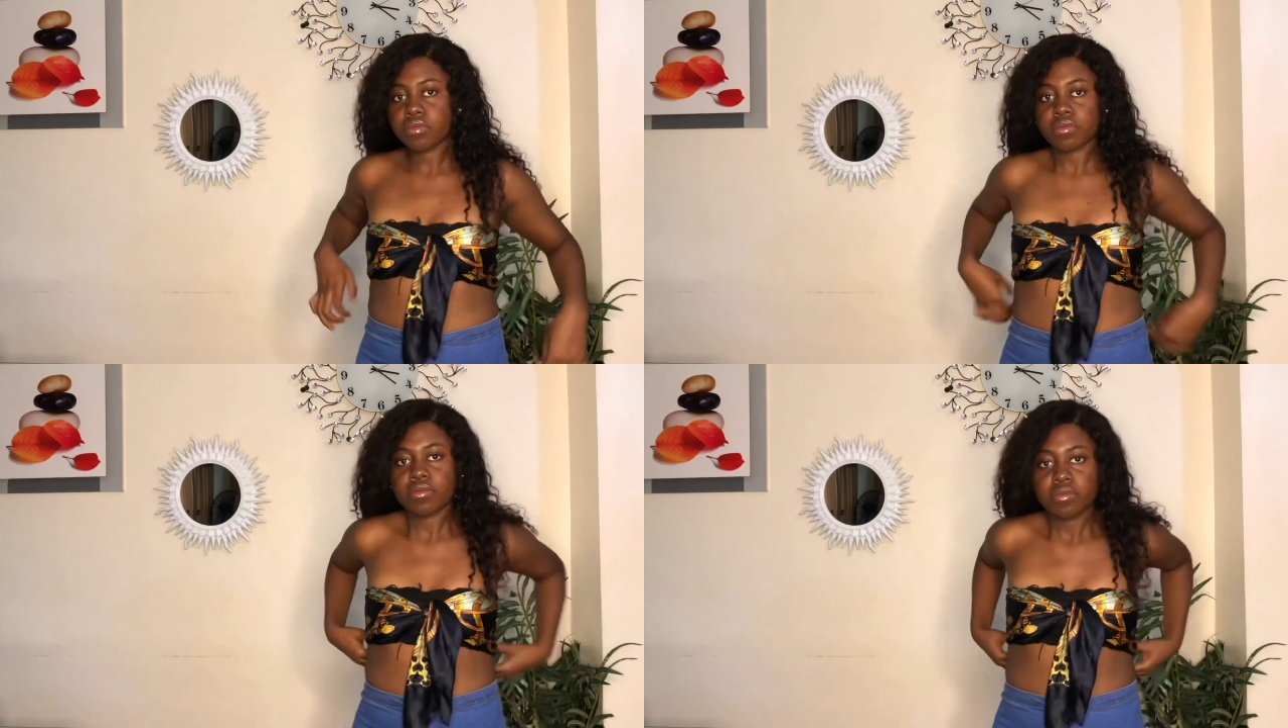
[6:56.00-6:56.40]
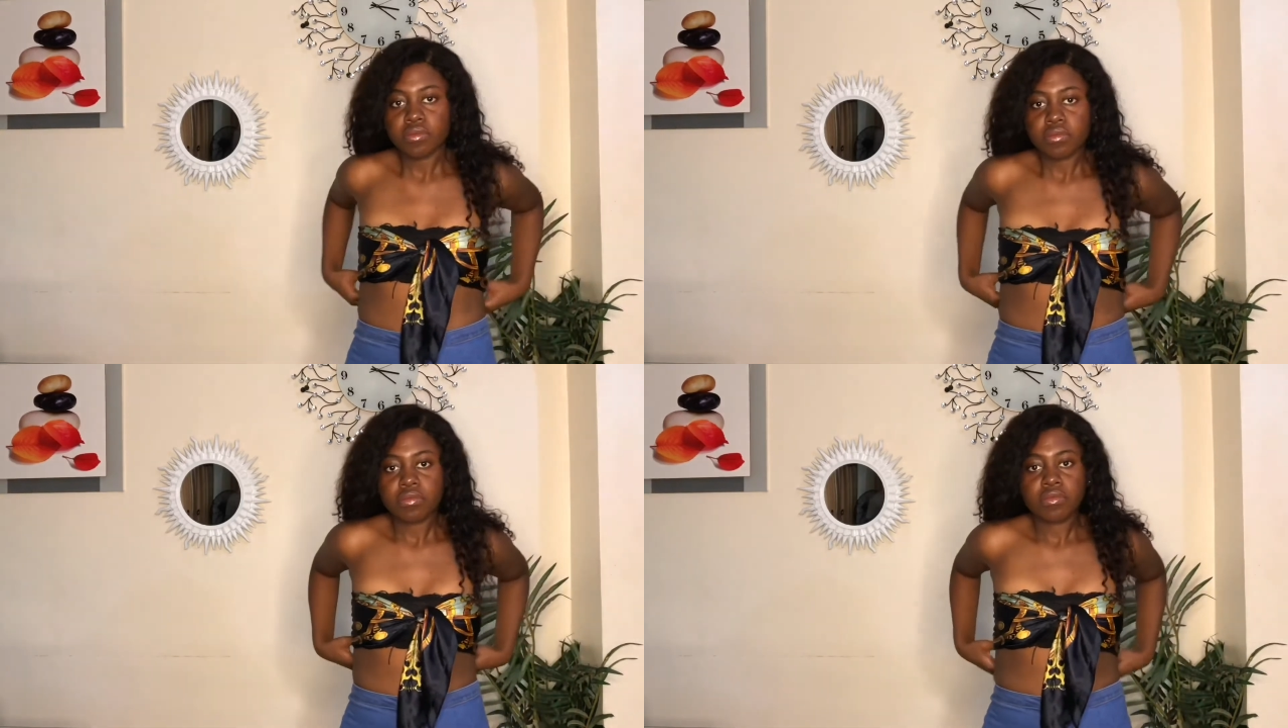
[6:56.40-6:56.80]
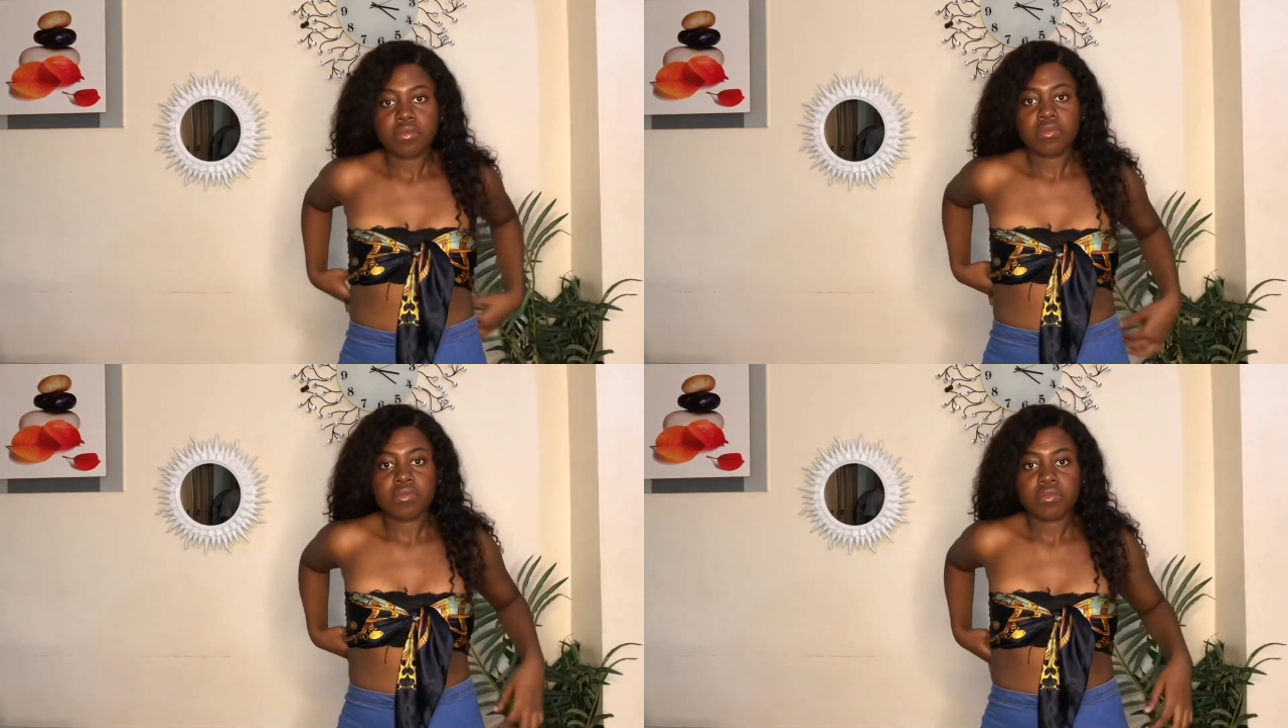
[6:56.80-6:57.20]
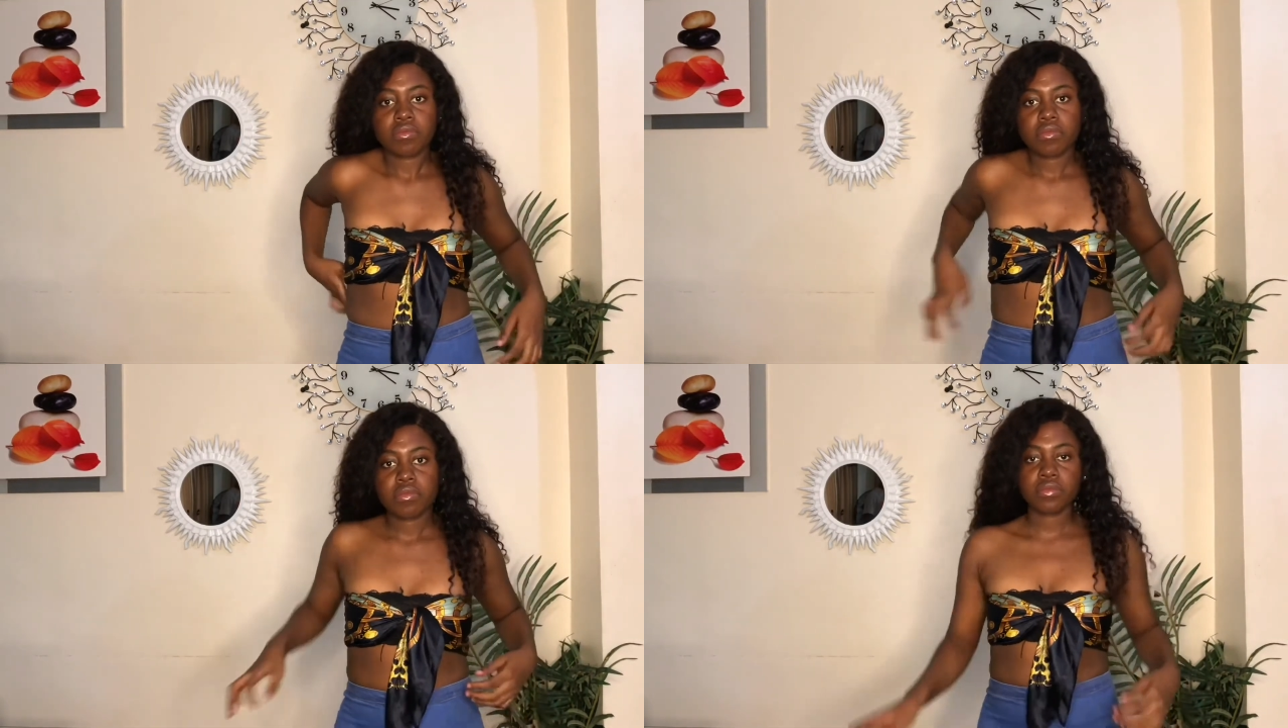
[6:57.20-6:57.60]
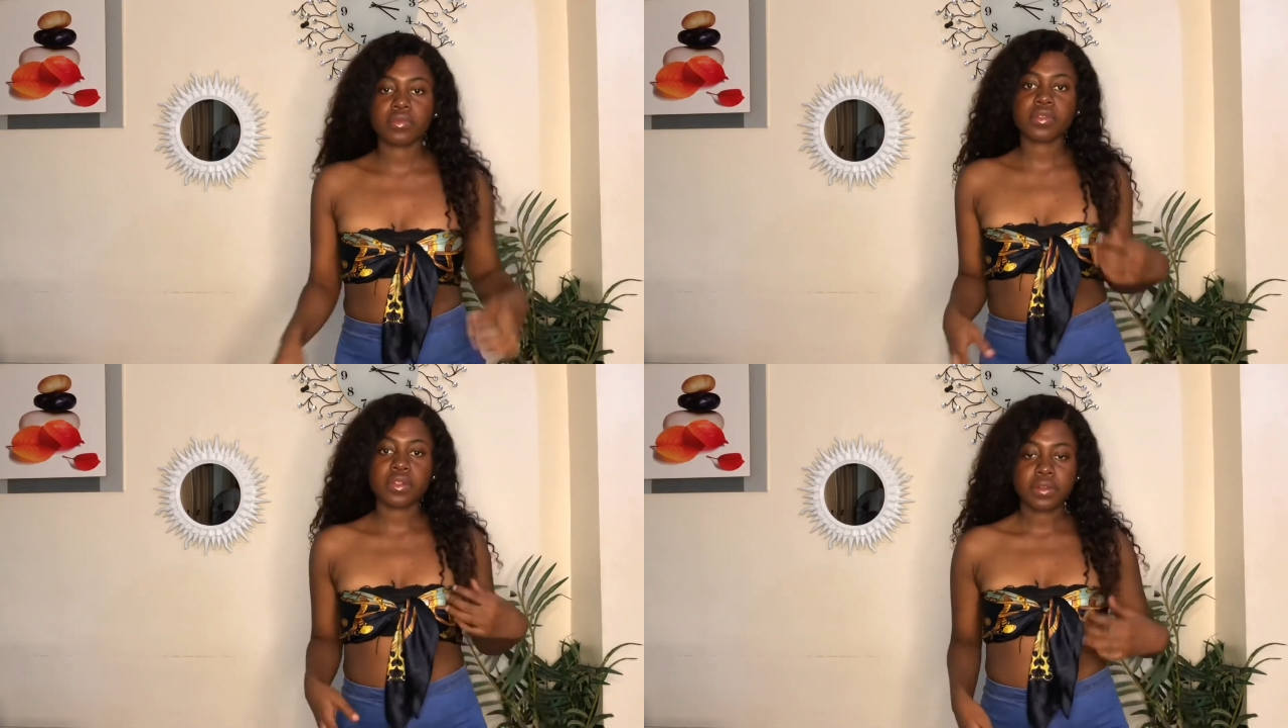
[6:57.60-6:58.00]
so yes tuck it in
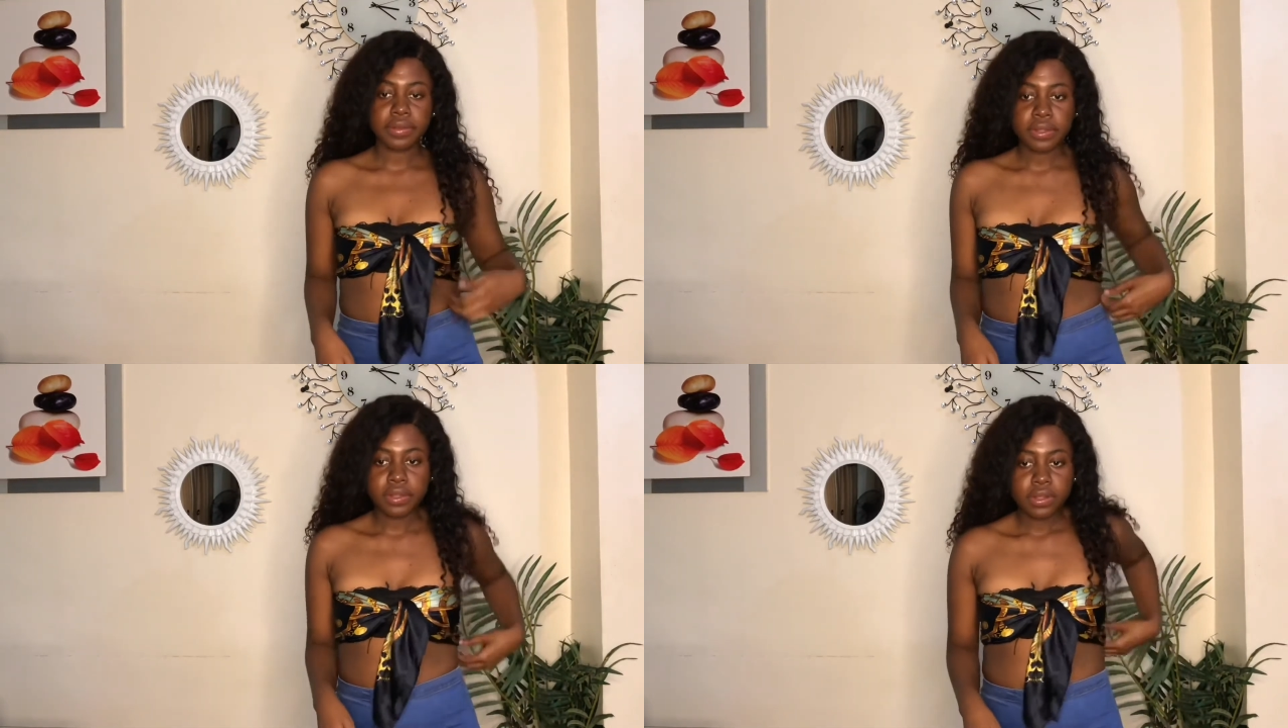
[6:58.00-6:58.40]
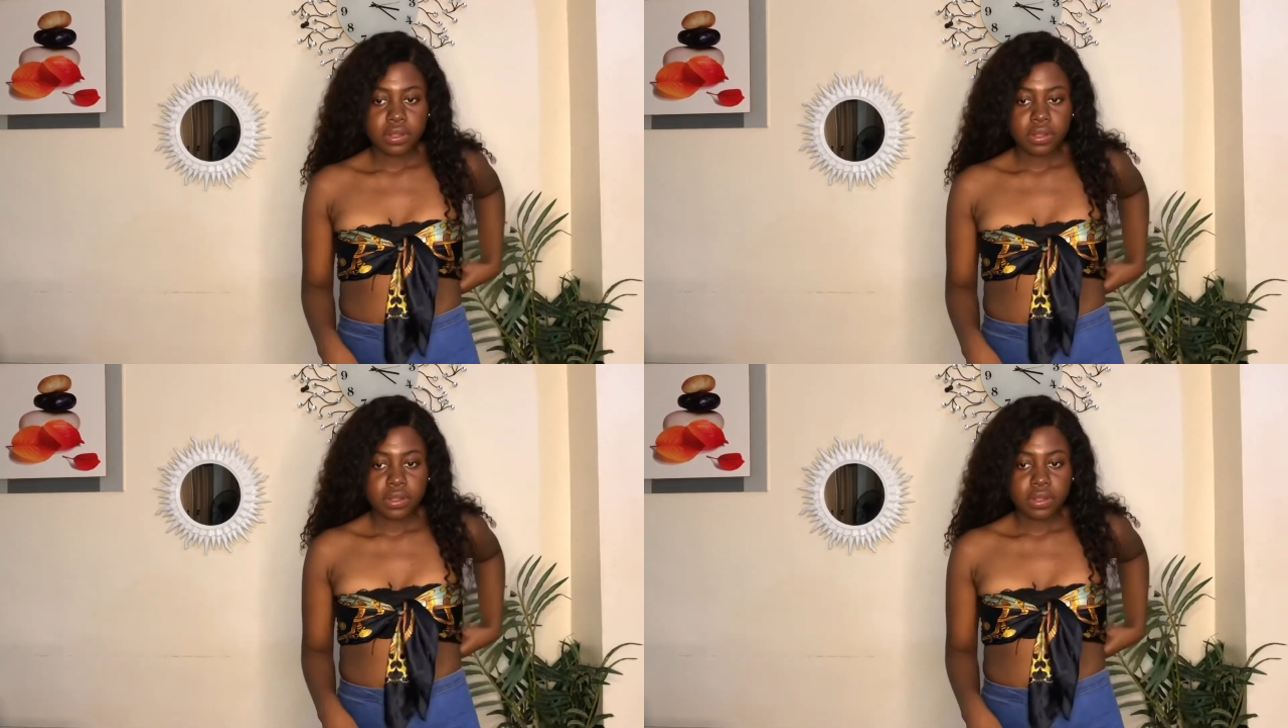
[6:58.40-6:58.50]
very well